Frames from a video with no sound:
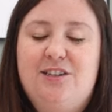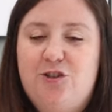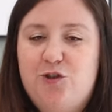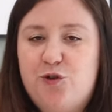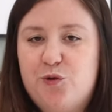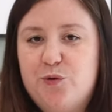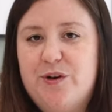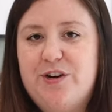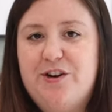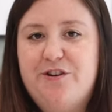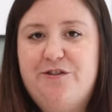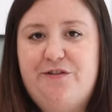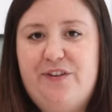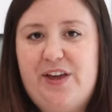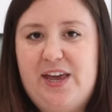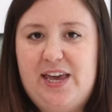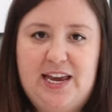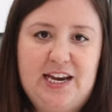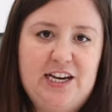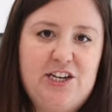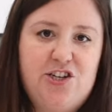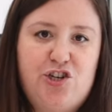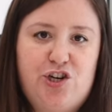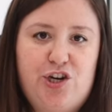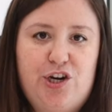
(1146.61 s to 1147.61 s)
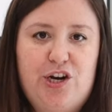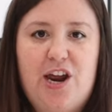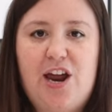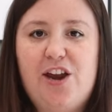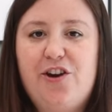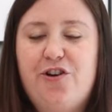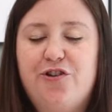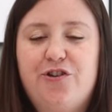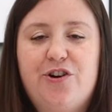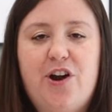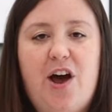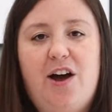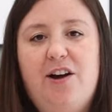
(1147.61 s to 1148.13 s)
enjoy your vacation and
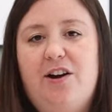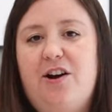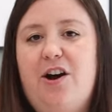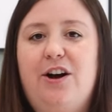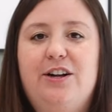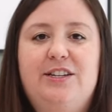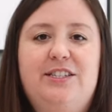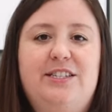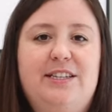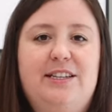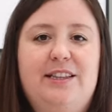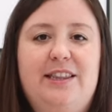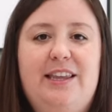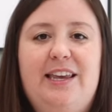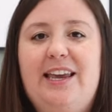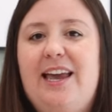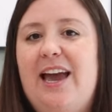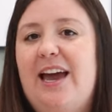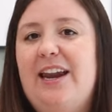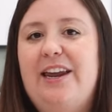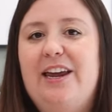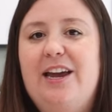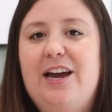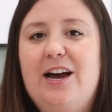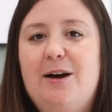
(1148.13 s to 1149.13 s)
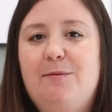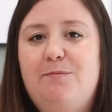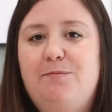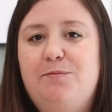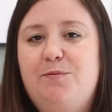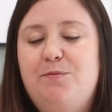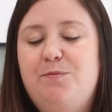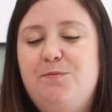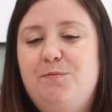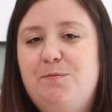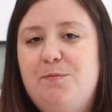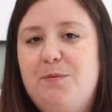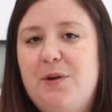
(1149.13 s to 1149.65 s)
you're not constantly getting up
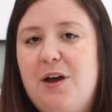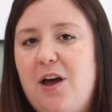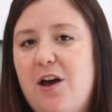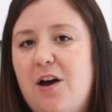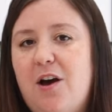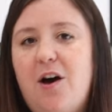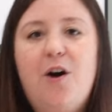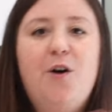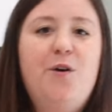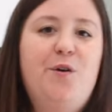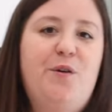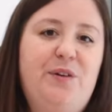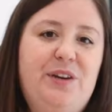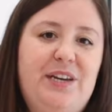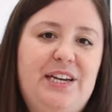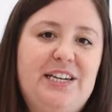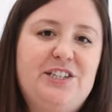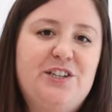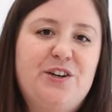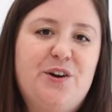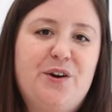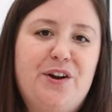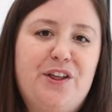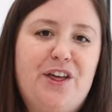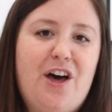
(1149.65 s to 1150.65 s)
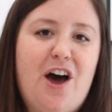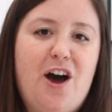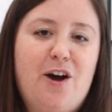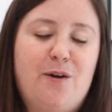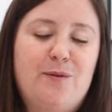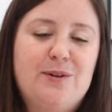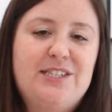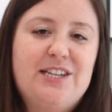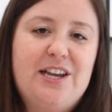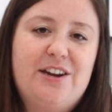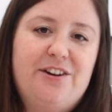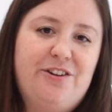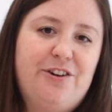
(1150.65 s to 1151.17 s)
oh, need to go to the
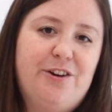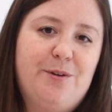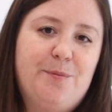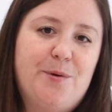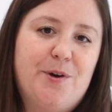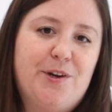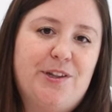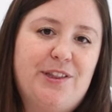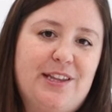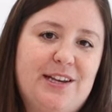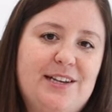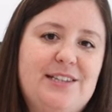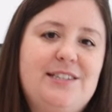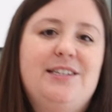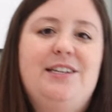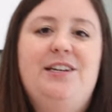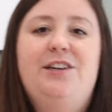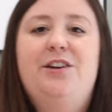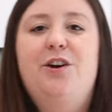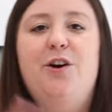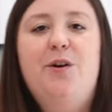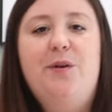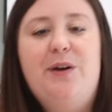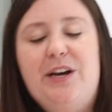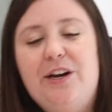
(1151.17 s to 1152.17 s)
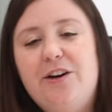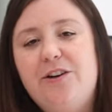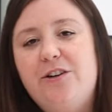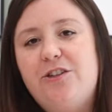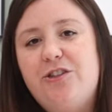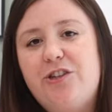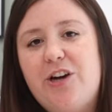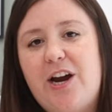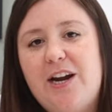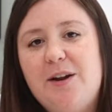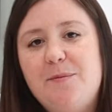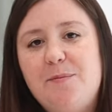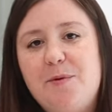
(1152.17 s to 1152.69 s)
Aqua Center to book this, need to go here to
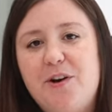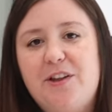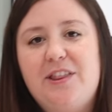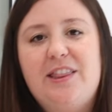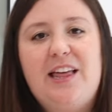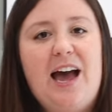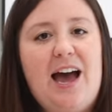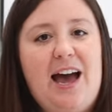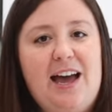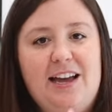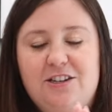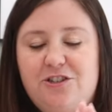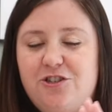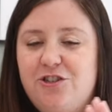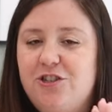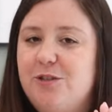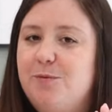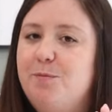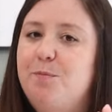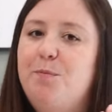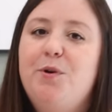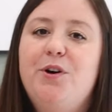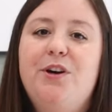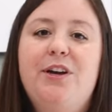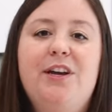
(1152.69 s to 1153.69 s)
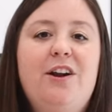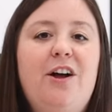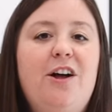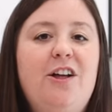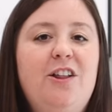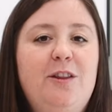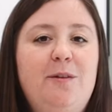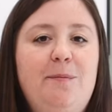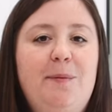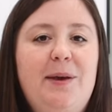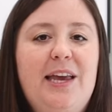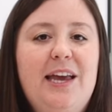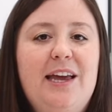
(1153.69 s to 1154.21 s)
try to book that. It's just book it all
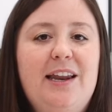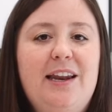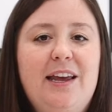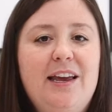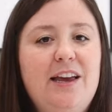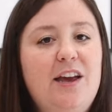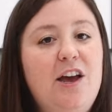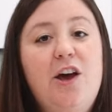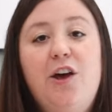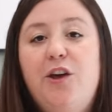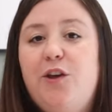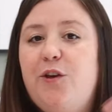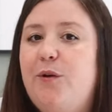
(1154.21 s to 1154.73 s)
in the beginning.